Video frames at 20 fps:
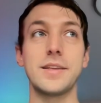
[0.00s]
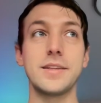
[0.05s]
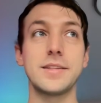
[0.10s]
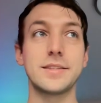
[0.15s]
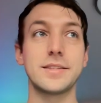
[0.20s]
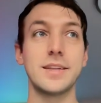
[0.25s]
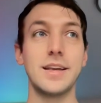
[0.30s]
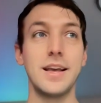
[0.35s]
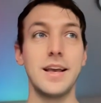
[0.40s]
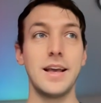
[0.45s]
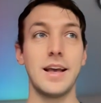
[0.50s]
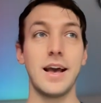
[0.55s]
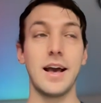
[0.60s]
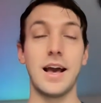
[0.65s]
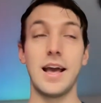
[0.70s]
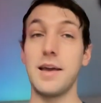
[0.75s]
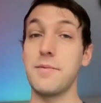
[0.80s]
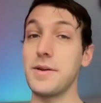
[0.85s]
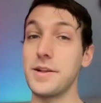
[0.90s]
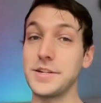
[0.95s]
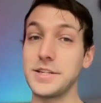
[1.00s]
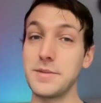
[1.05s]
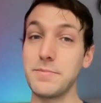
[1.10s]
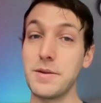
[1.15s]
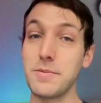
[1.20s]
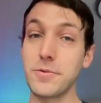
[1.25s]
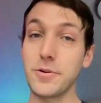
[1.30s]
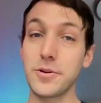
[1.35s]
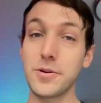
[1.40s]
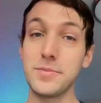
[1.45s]
this
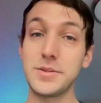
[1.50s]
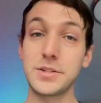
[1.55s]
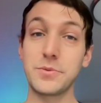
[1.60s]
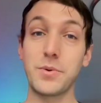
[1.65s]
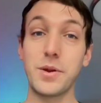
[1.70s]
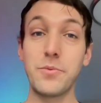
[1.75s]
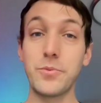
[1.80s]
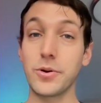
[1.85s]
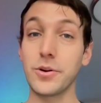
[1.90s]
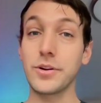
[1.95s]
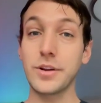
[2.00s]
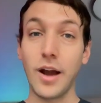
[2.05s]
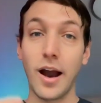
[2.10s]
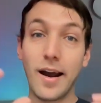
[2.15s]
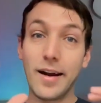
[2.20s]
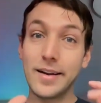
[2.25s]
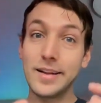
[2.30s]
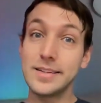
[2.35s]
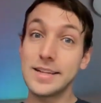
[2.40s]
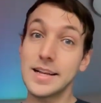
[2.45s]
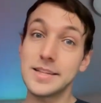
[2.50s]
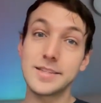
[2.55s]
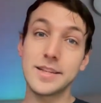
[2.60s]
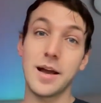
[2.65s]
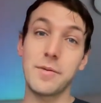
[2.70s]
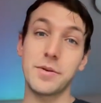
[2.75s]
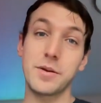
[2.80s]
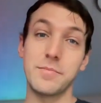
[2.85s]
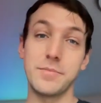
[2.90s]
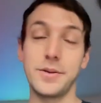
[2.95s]
MHCP program, is we work on a
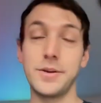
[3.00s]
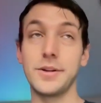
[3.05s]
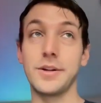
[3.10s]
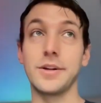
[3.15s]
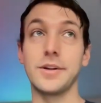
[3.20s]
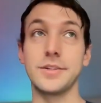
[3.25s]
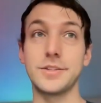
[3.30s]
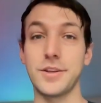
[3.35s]
desktop computer.